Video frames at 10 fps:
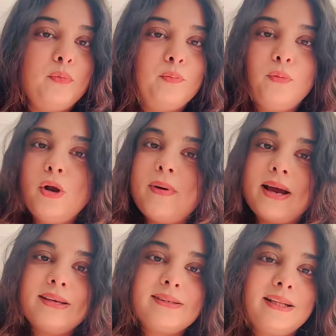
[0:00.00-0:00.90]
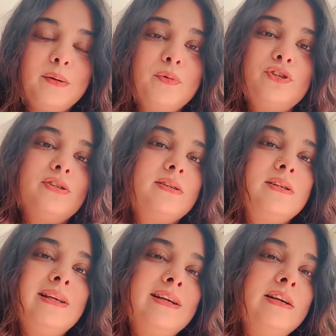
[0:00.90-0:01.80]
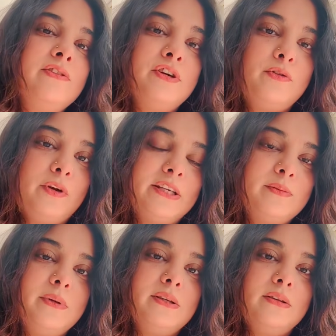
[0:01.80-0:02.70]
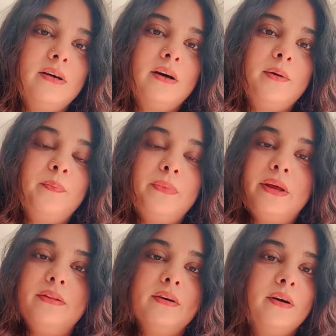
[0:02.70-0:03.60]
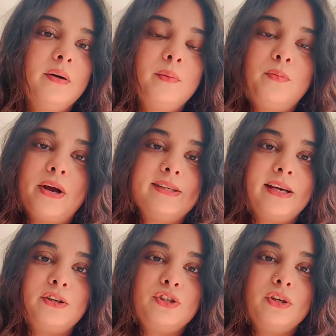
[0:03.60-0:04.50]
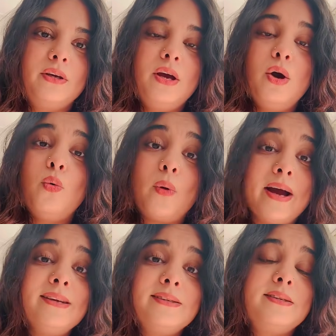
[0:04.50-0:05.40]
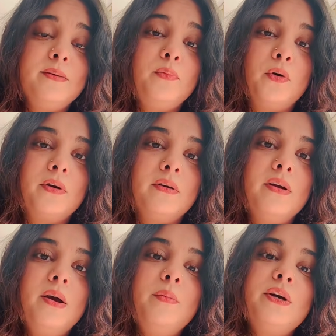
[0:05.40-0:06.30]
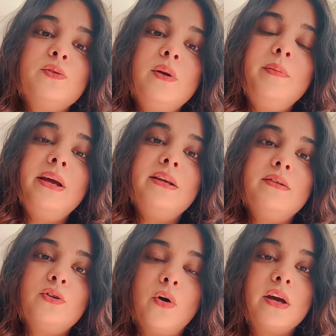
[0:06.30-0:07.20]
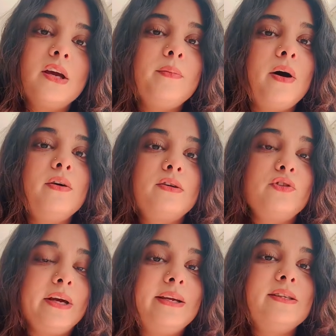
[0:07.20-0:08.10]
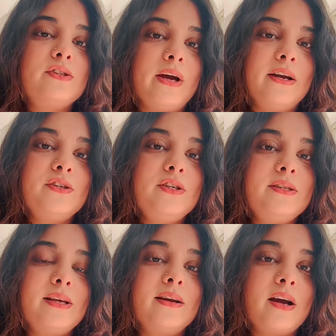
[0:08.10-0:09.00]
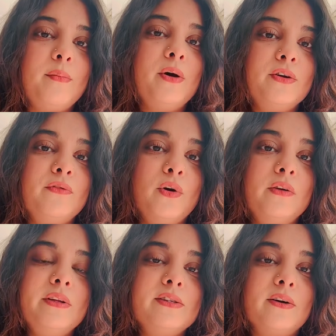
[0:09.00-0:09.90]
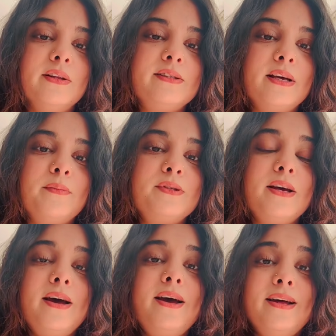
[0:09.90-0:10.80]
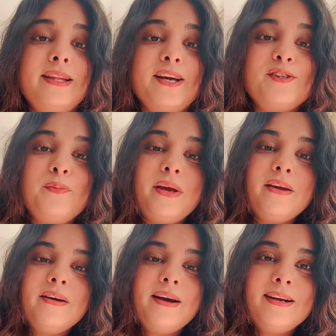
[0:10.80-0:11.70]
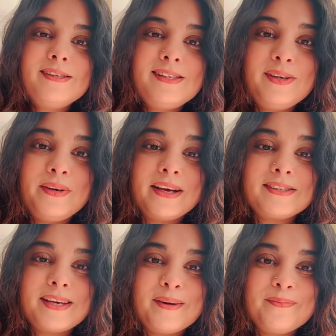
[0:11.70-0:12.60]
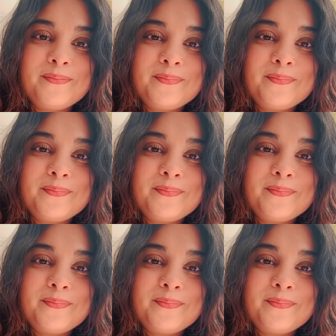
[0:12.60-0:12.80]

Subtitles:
pullback is nothing but just this little retracement in the price action. Why is this important? Because we'll be talking about trading strategies that come out of all of these concepts. Thanks for being here, and I'll see you next time.